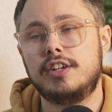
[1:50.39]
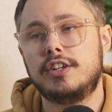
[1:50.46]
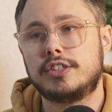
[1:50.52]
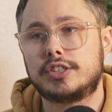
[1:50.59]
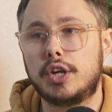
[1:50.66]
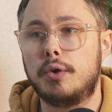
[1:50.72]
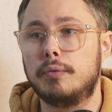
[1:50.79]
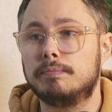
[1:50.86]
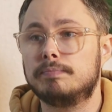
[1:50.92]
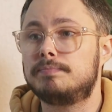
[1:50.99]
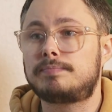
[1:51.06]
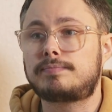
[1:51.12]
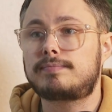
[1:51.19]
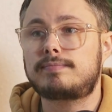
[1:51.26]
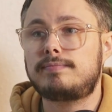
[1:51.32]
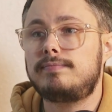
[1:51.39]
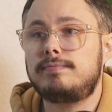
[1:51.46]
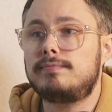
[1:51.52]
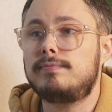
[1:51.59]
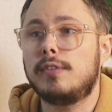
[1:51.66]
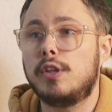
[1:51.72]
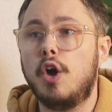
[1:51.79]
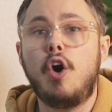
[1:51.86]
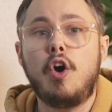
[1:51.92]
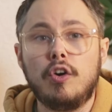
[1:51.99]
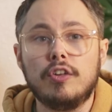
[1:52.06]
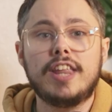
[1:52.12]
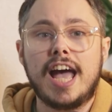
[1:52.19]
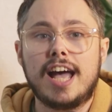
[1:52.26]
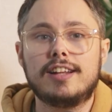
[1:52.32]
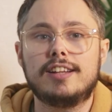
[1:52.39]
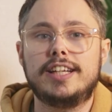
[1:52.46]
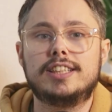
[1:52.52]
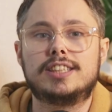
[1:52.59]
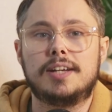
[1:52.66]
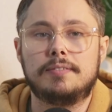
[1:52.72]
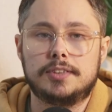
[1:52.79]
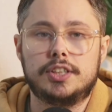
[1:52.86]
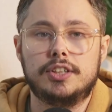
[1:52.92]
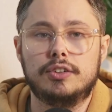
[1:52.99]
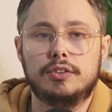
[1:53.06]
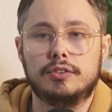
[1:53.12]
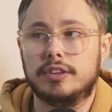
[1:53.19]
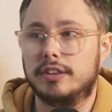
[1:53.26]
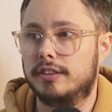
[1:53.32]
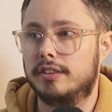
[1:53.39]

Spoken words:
So all that leads up to